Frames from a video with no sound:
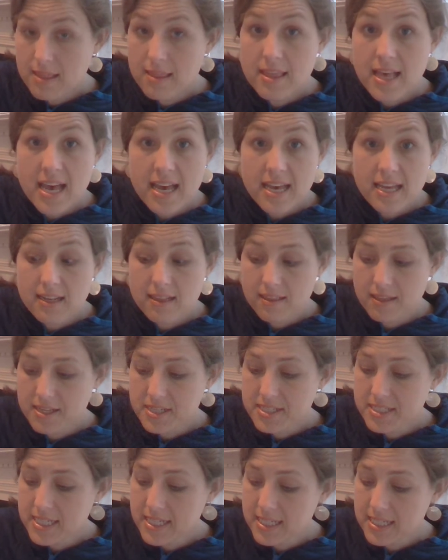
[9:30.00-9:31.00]
Then they
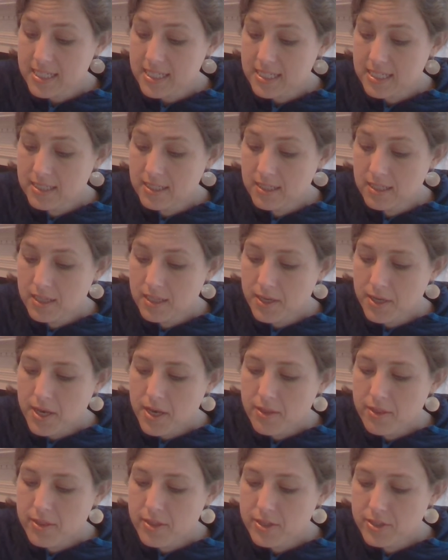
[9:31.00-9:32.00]
did.
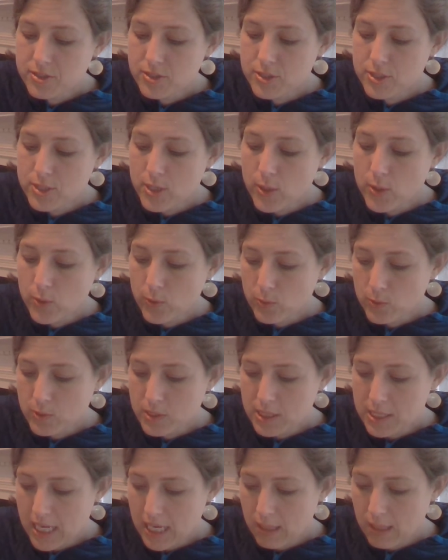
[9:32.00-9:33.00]
The
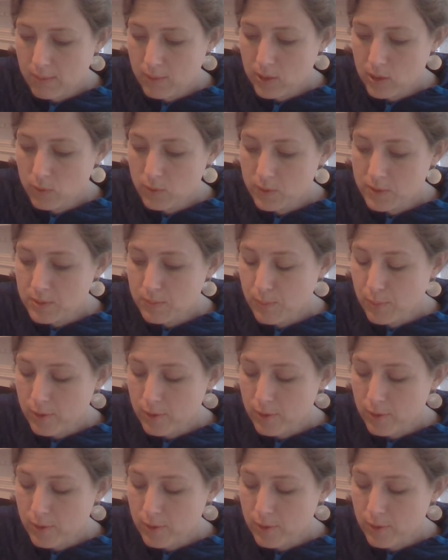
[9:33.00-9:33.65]
stone table was